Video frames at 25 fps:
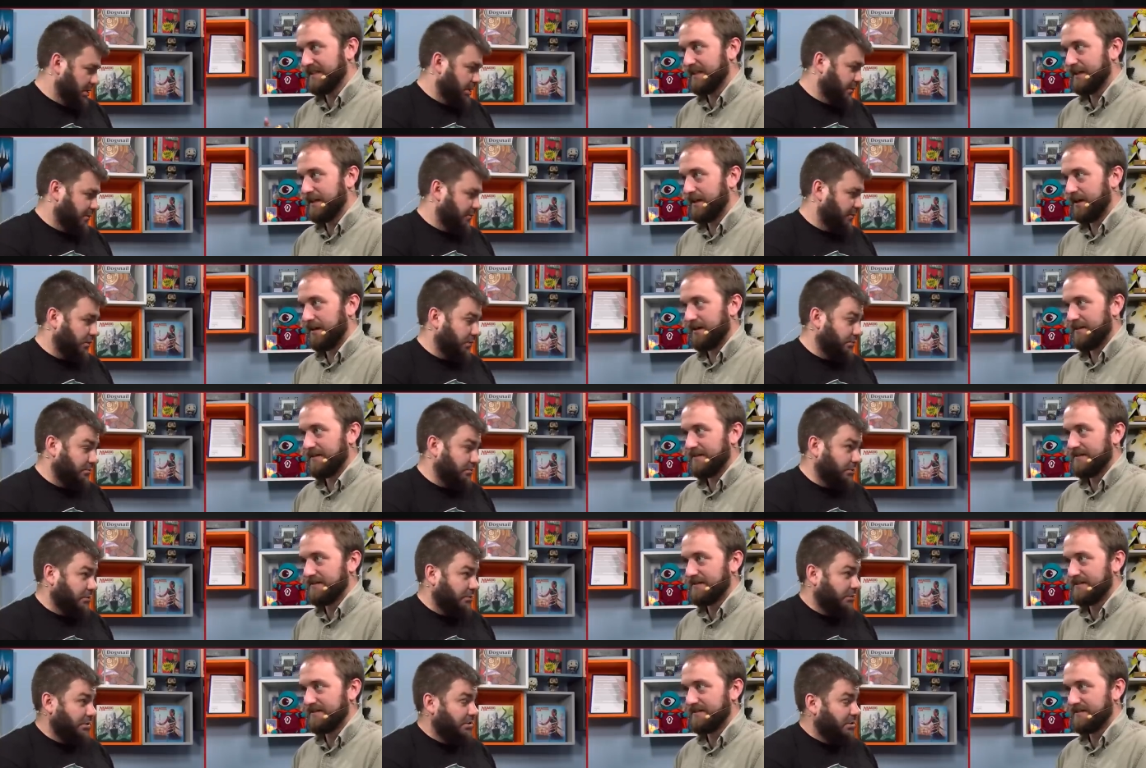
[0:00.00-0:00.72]

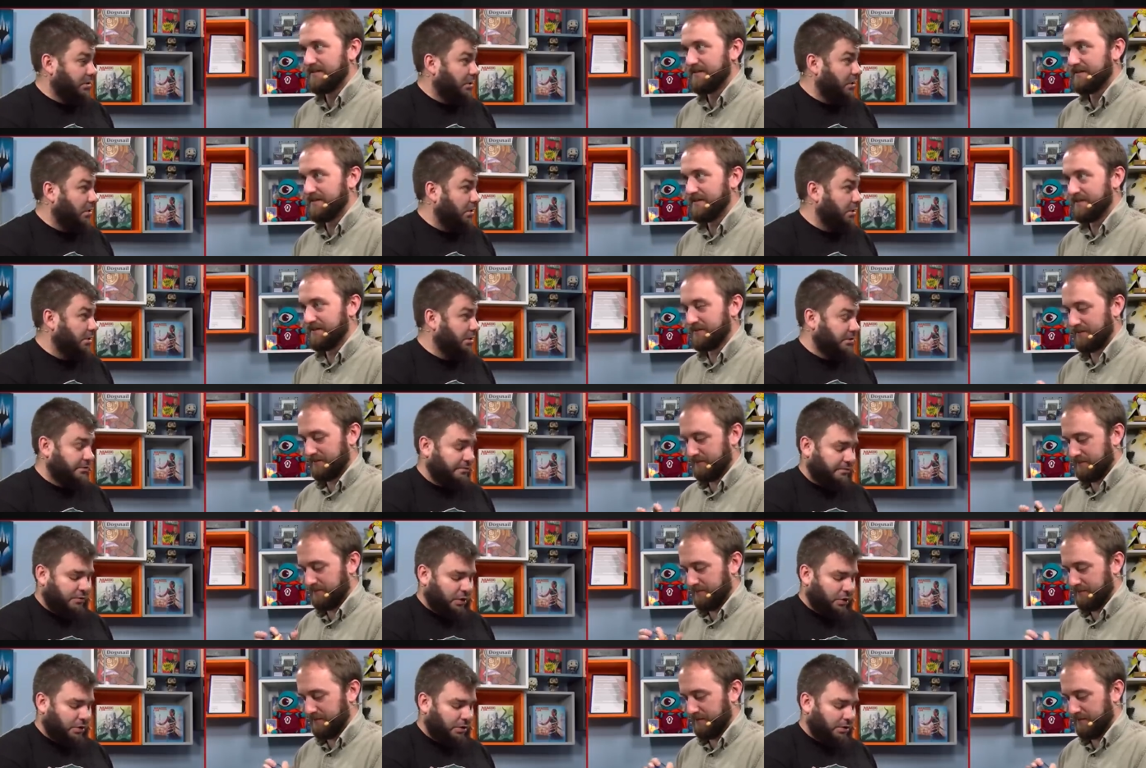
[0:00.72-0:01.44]
Speaker 1: from Scars of
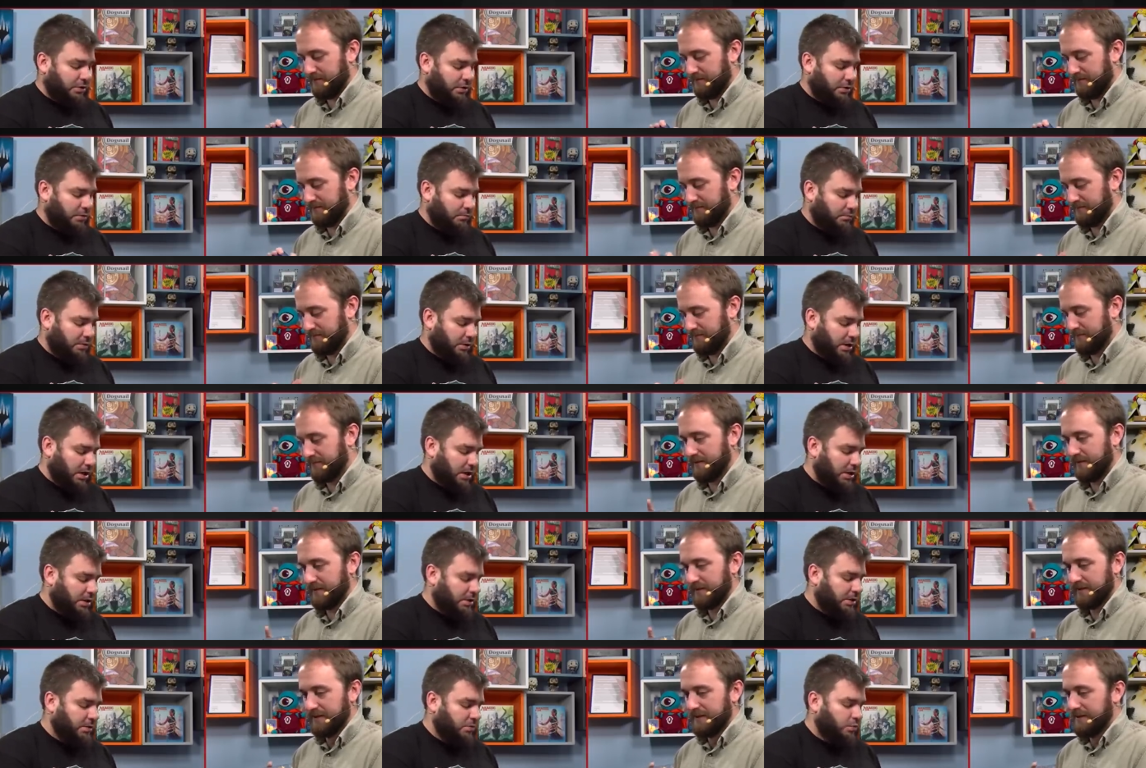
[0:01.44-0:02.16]
Mirrodin
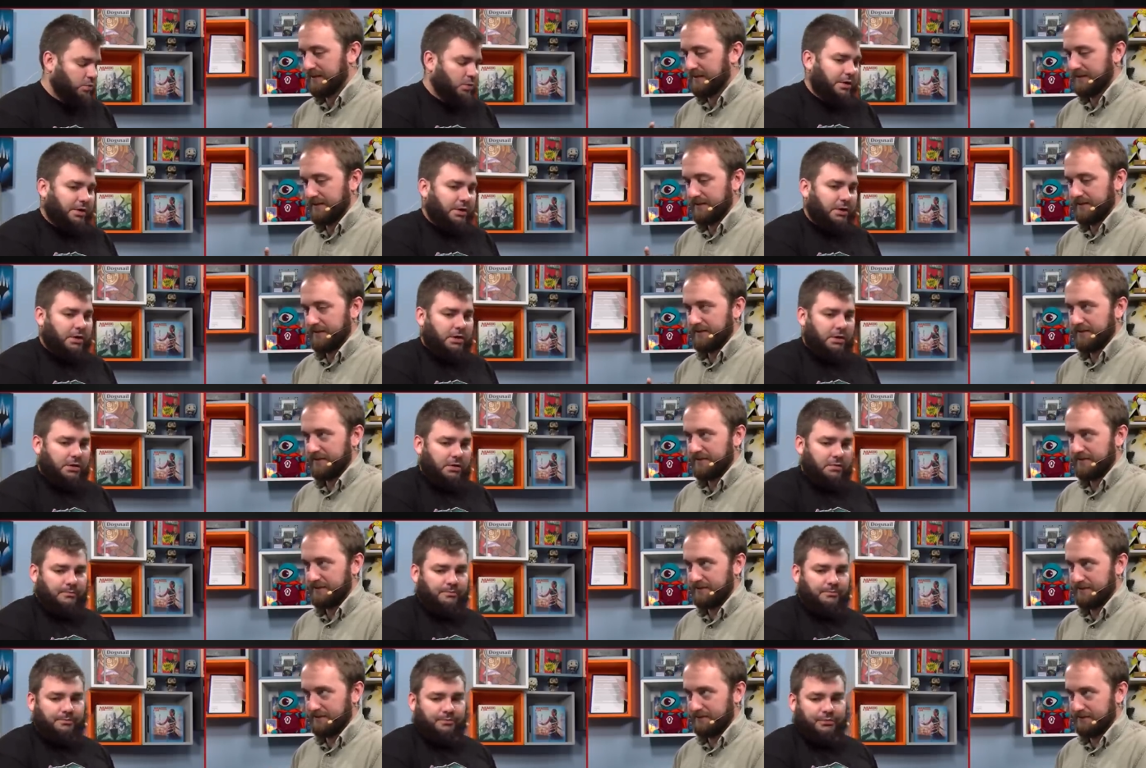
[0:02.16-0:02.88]
block
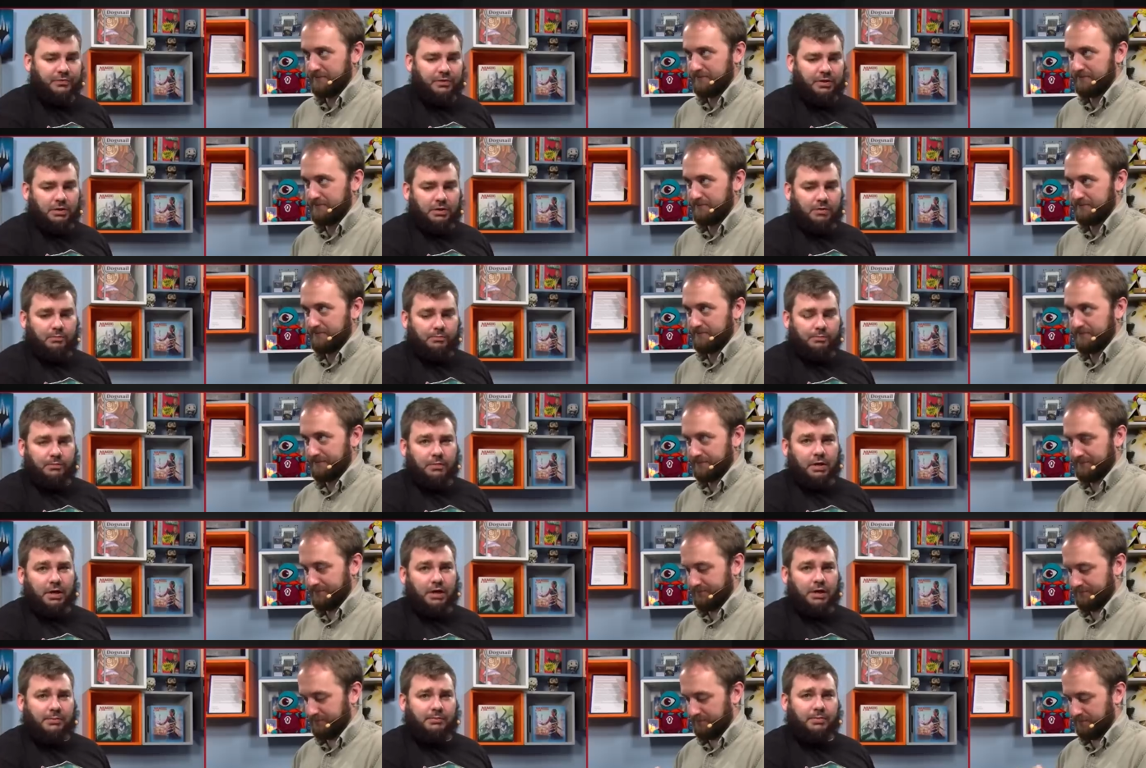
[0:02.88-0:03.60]
where you,
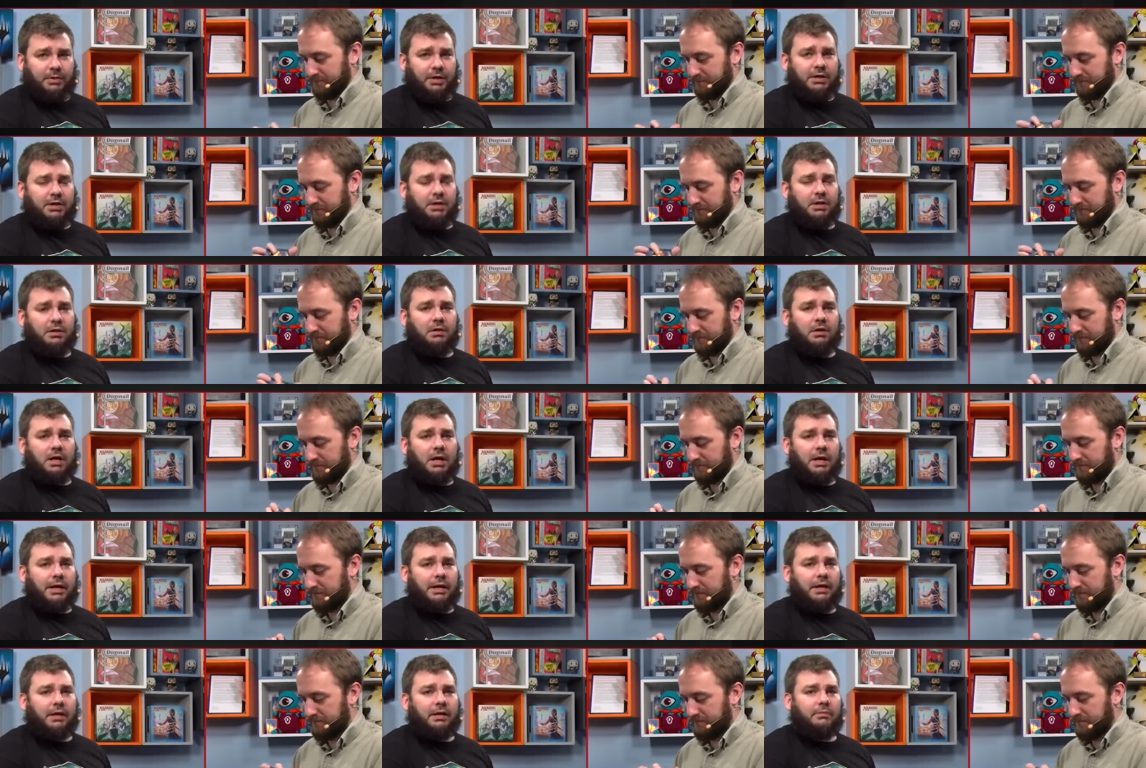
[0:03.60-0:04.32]
I played it a
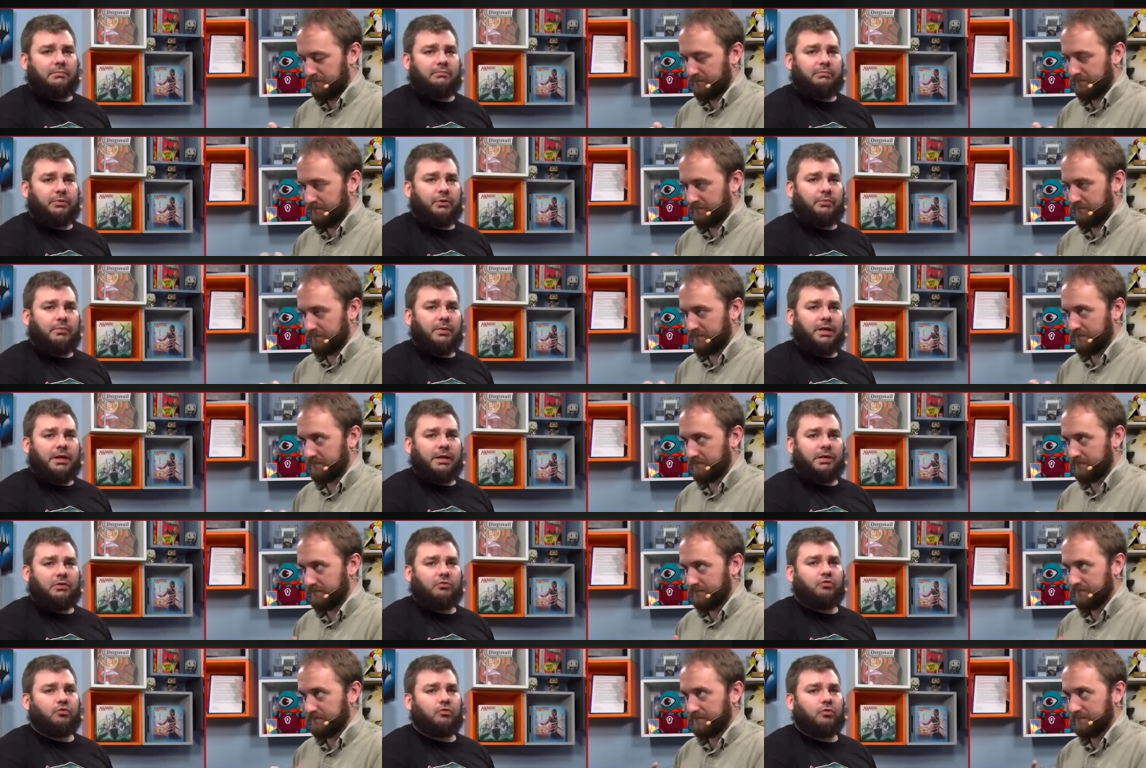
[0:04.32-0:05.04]
lot in Blue Black
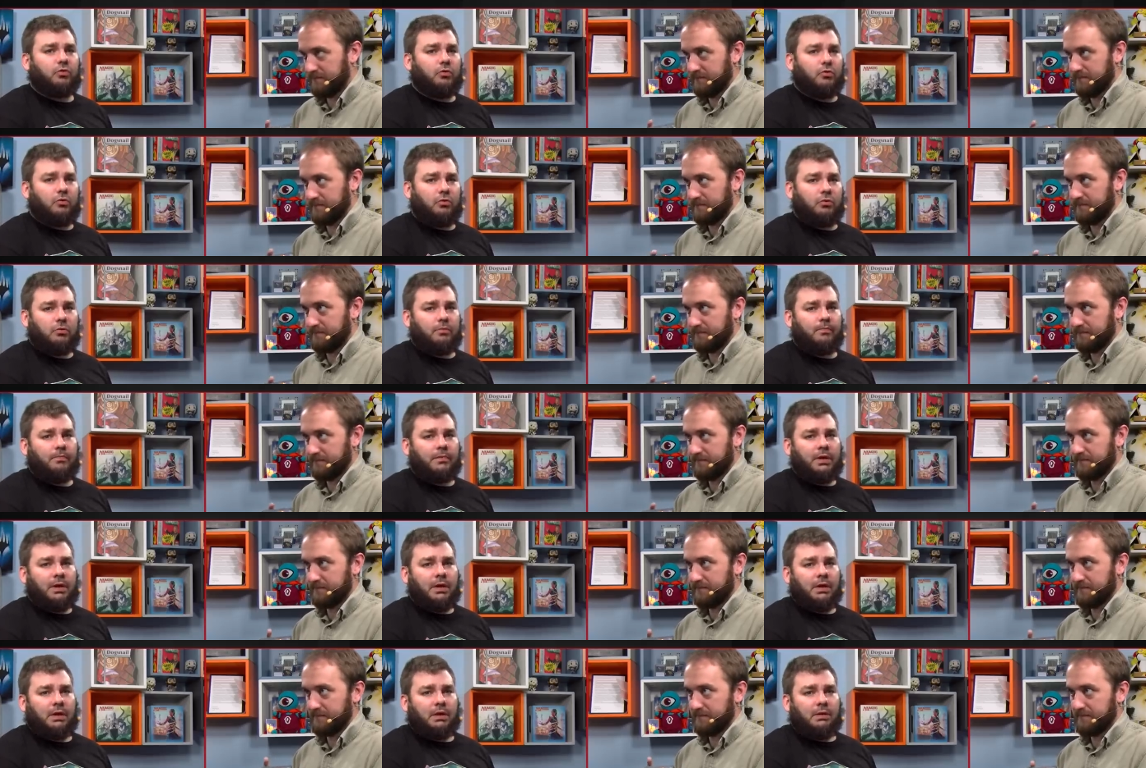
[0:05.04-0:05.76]
Control
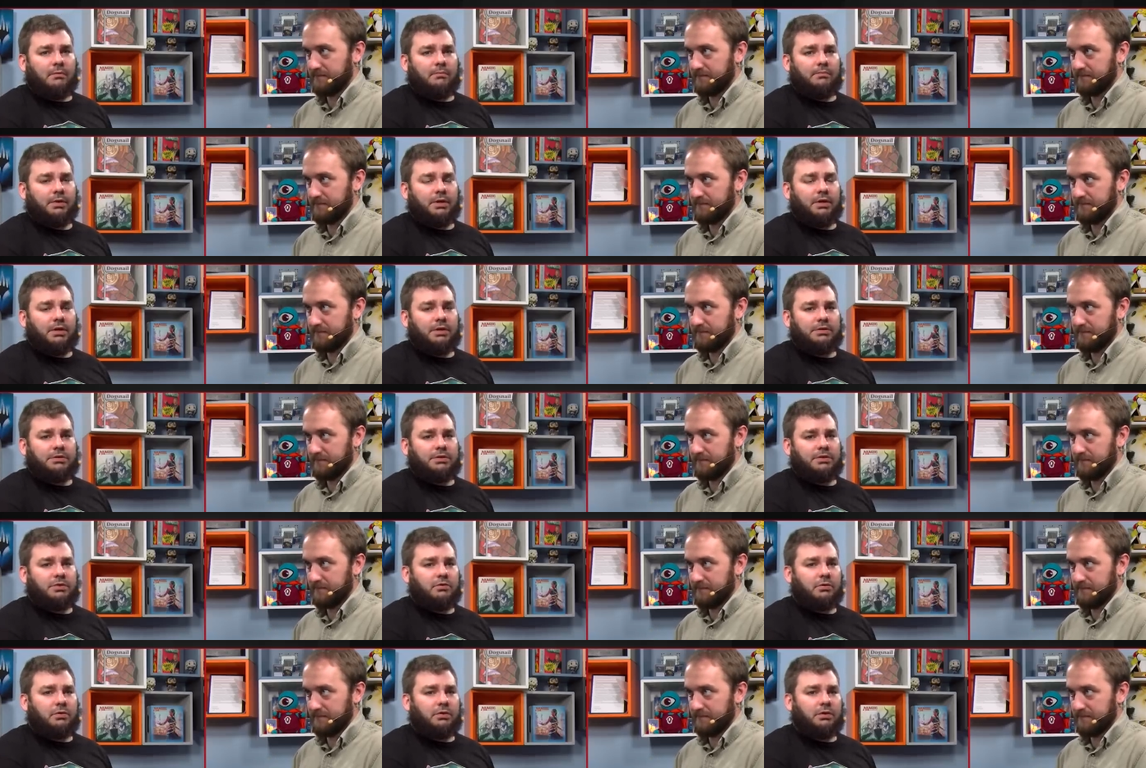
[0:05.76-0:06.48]
because
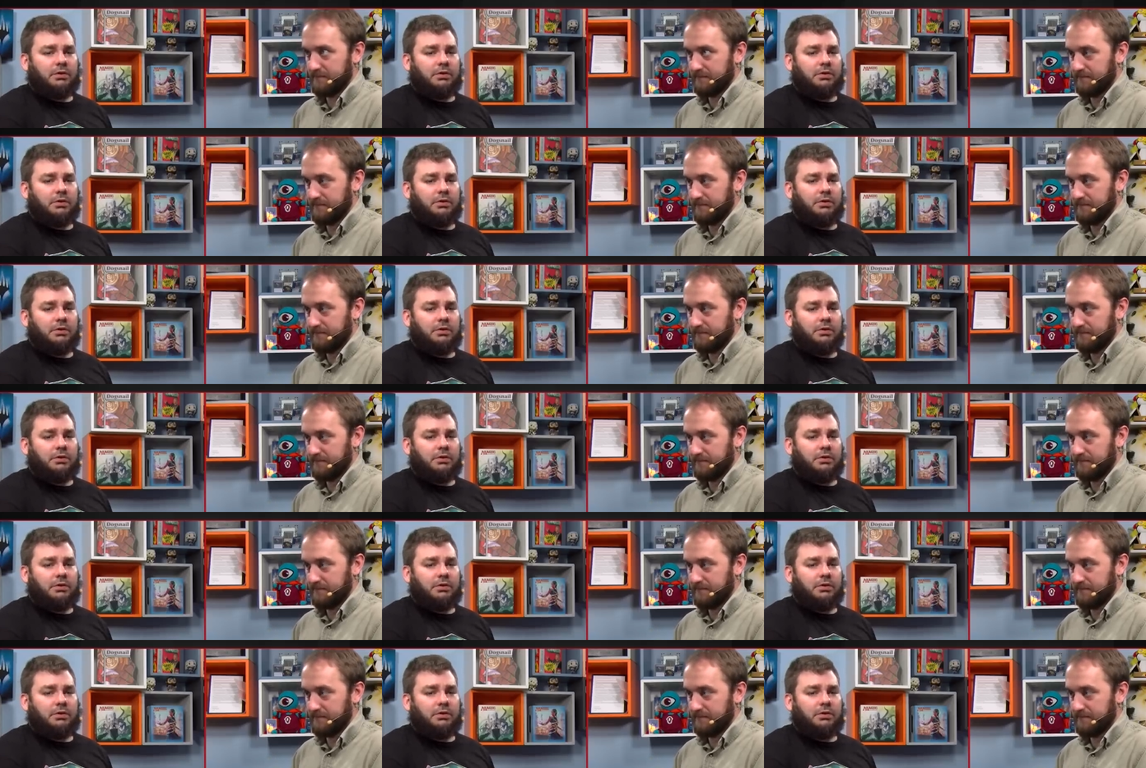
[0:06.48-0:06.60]
you could